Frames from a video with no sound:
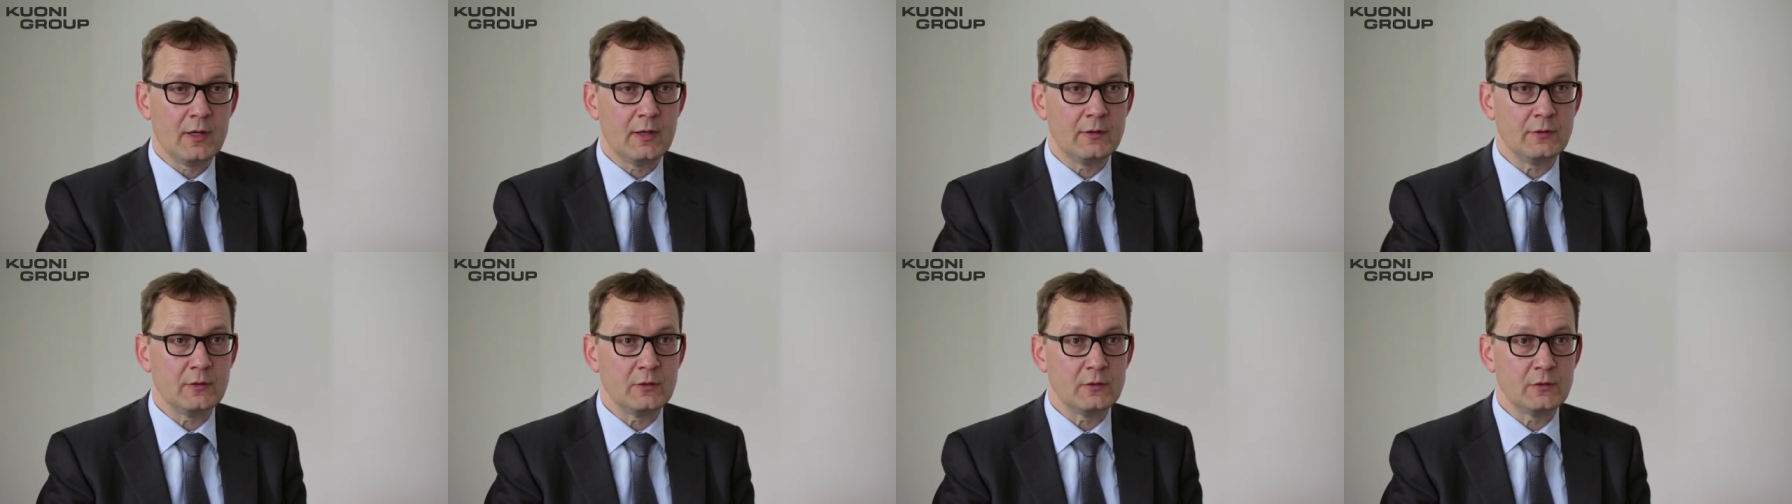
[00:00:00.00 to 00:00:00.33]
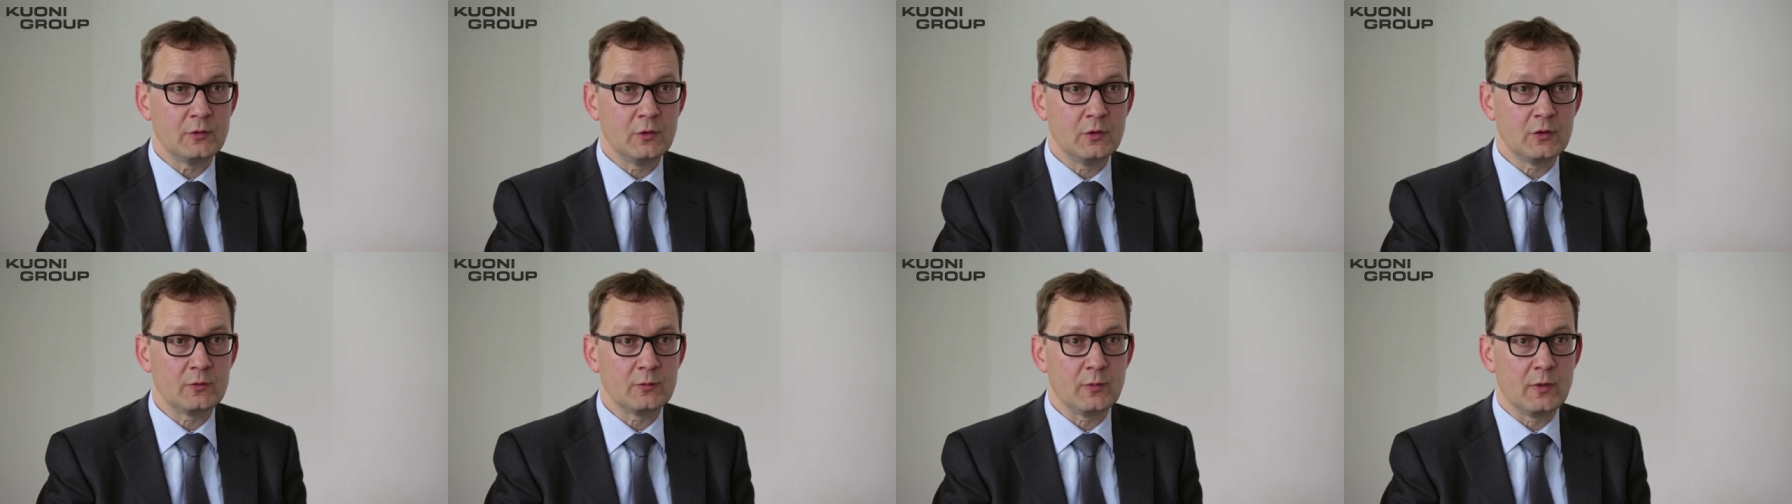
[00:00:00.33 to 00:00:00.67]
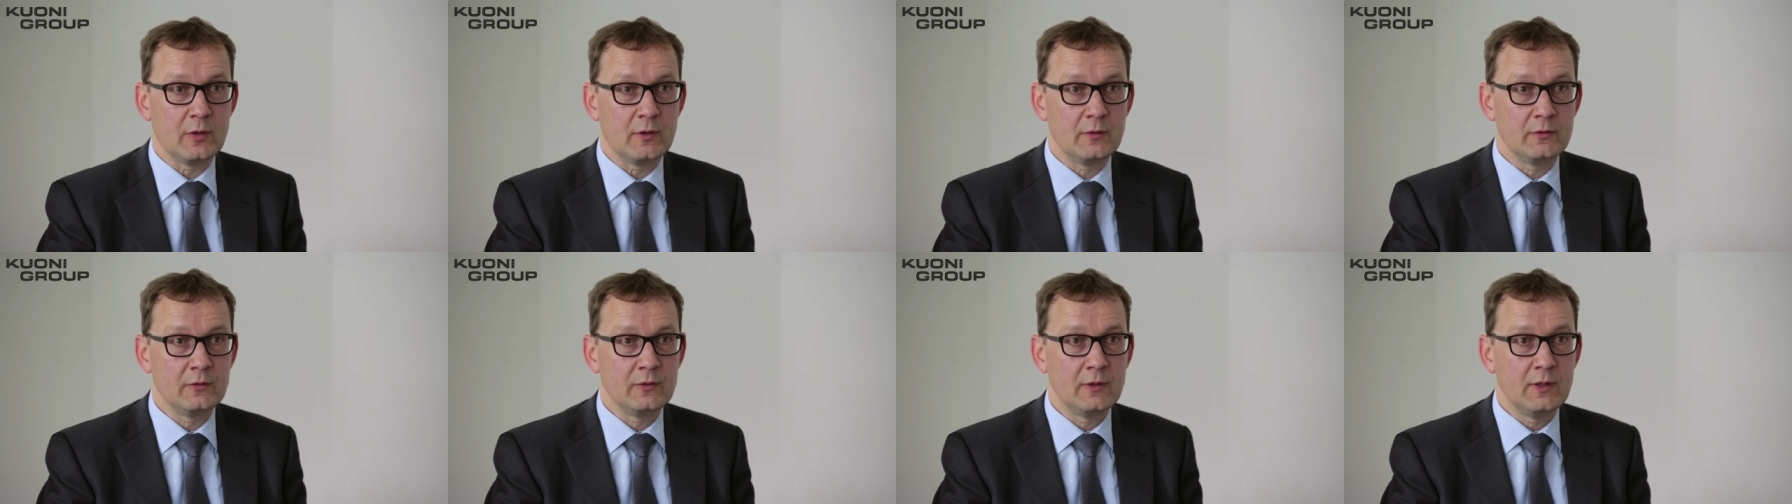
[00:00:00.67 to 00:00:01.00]
And the third
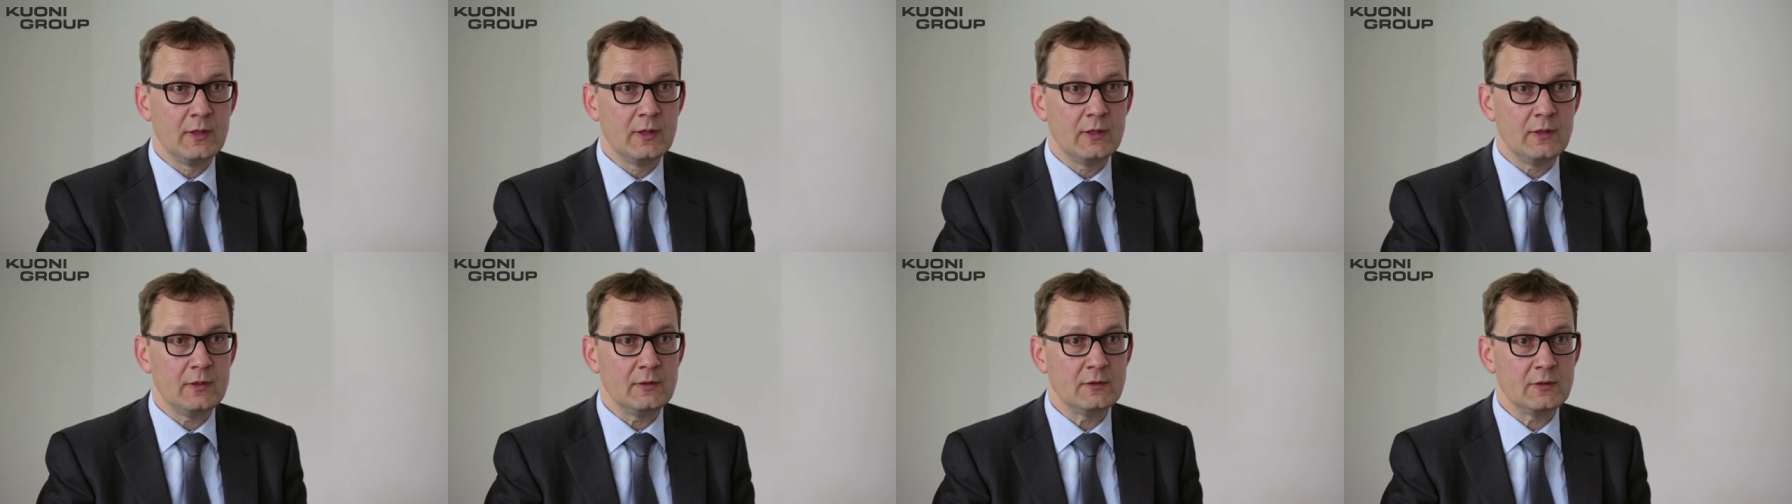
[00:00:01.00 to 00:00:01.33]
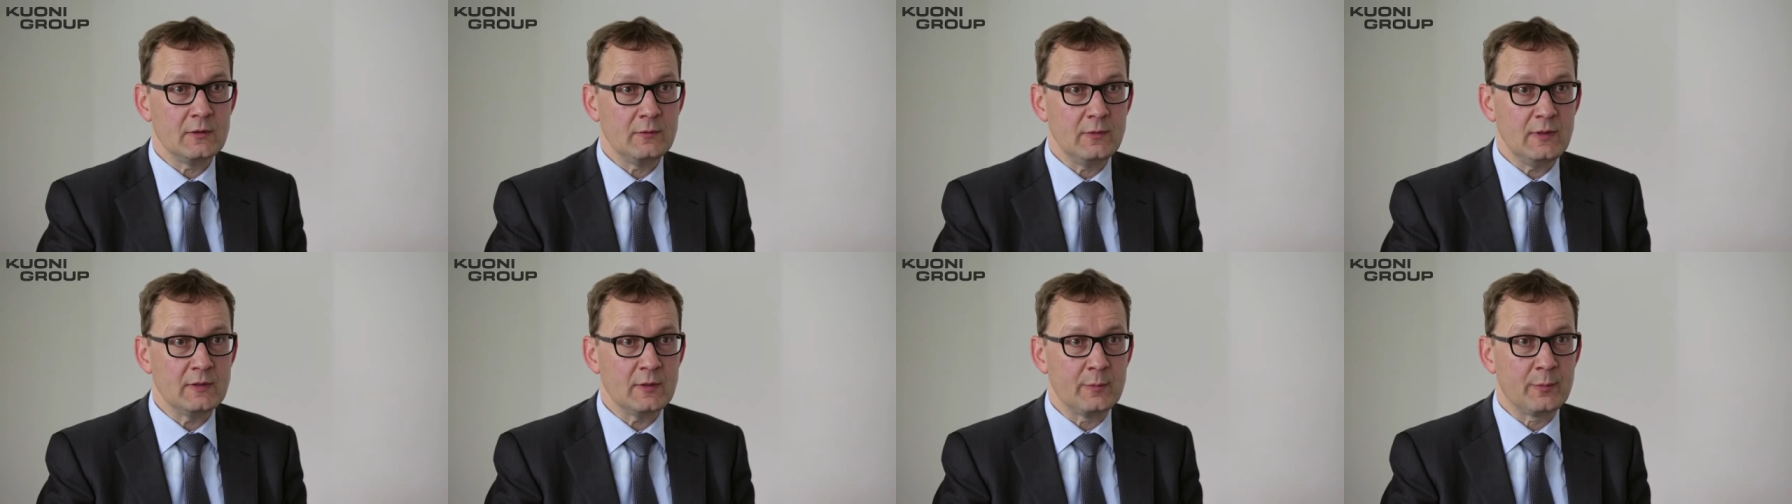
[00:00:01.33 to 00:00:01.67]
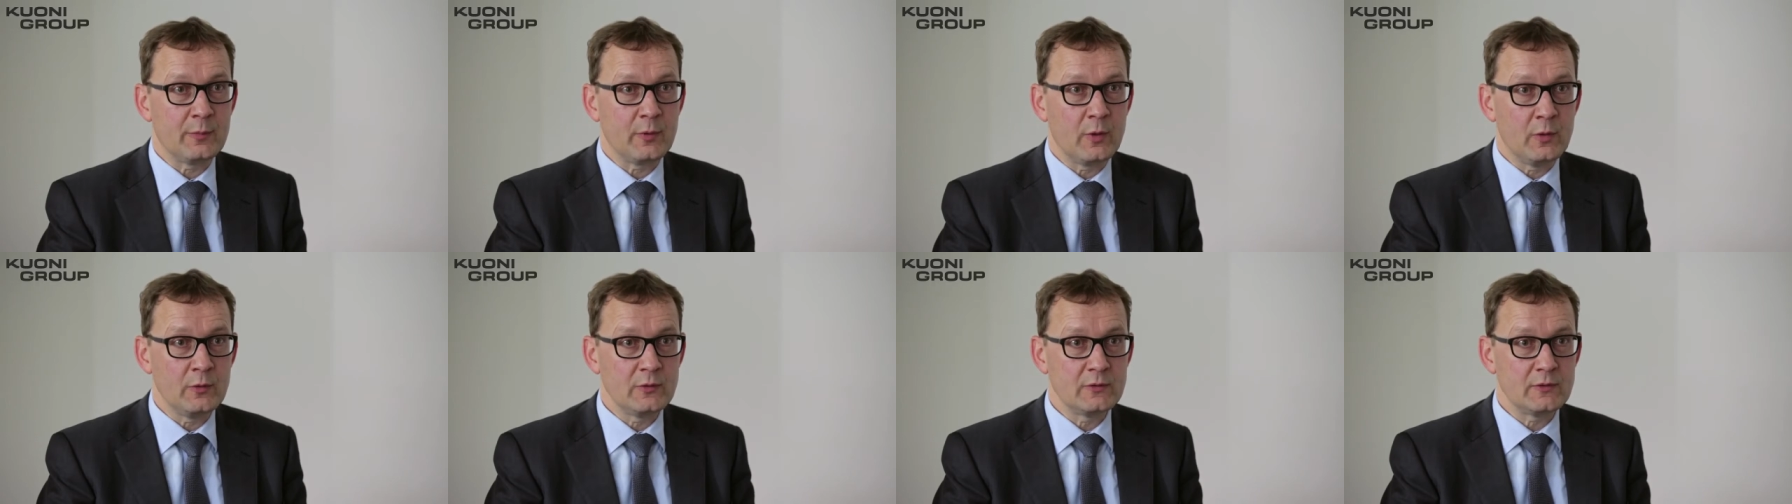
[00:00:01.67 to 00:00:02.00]
one is the visa
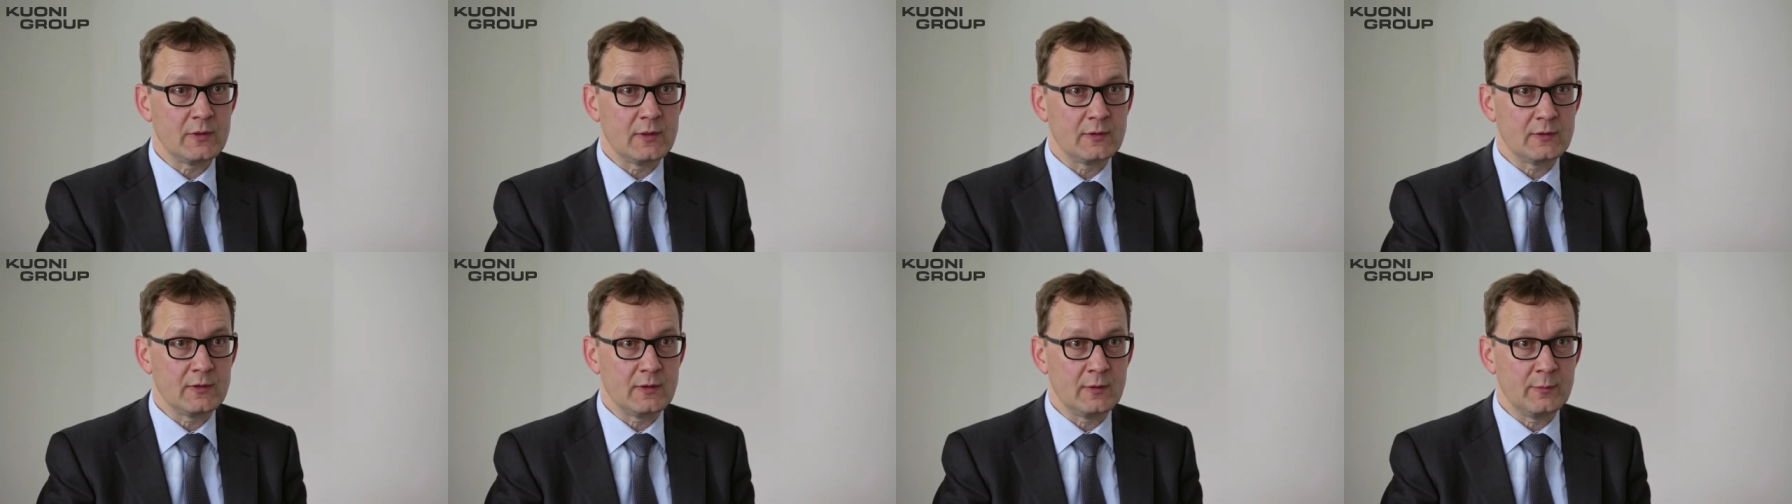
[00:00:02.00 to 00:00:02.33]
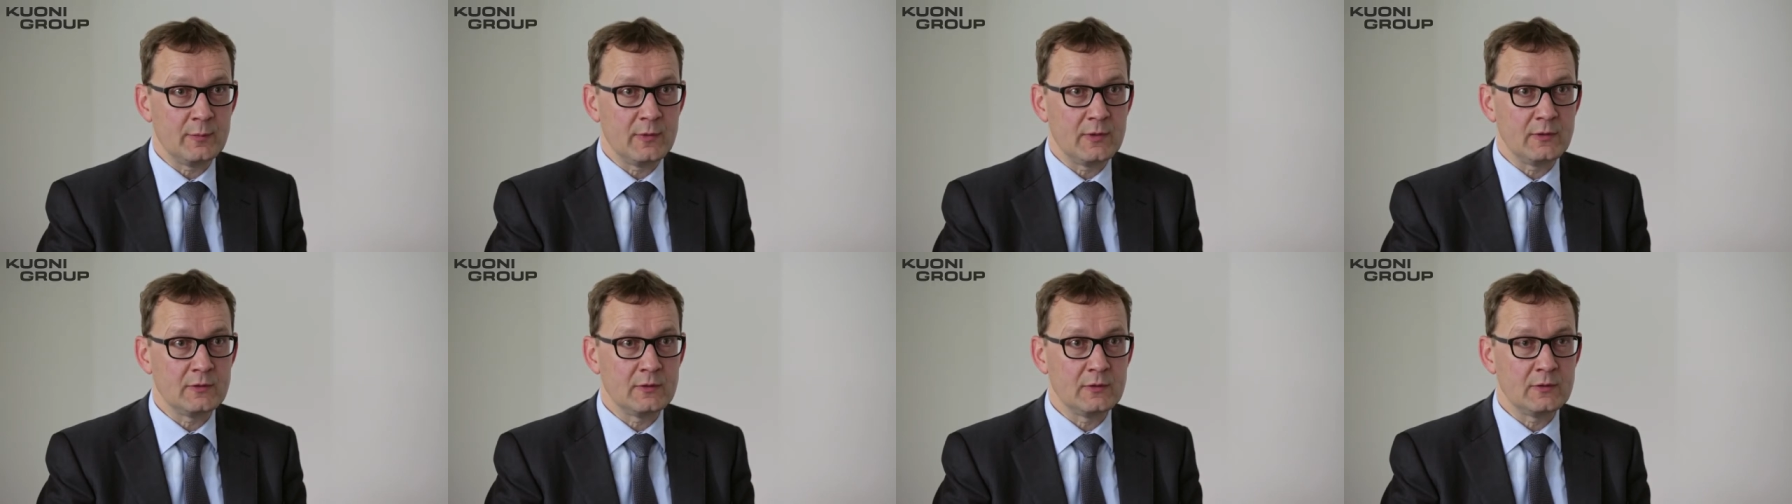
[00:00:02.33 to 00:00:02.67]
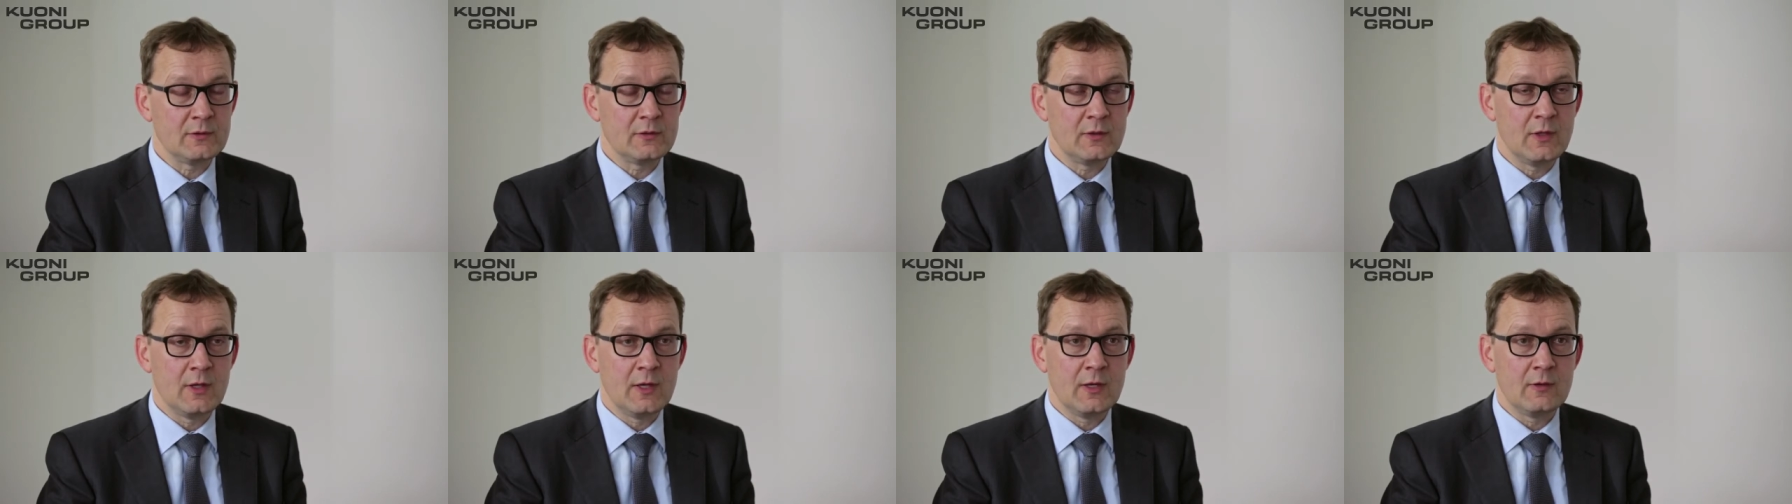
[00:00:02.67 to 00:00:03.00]
processing
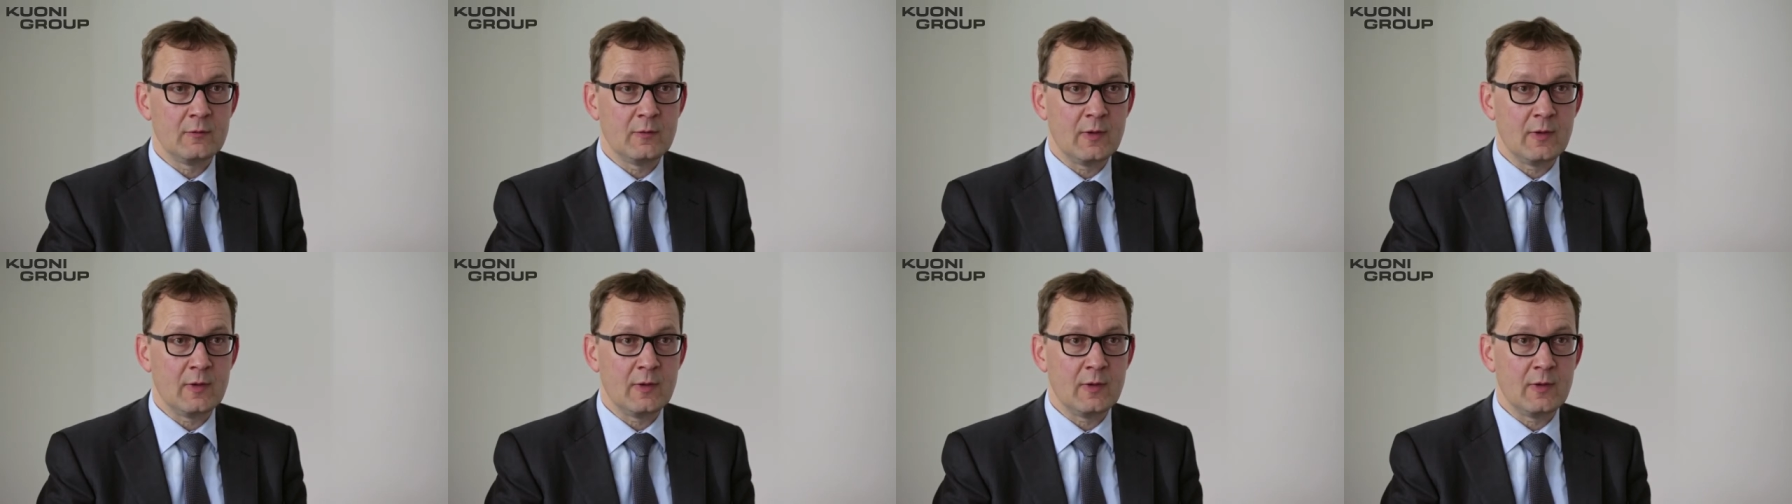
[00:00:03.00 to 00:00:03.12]
business,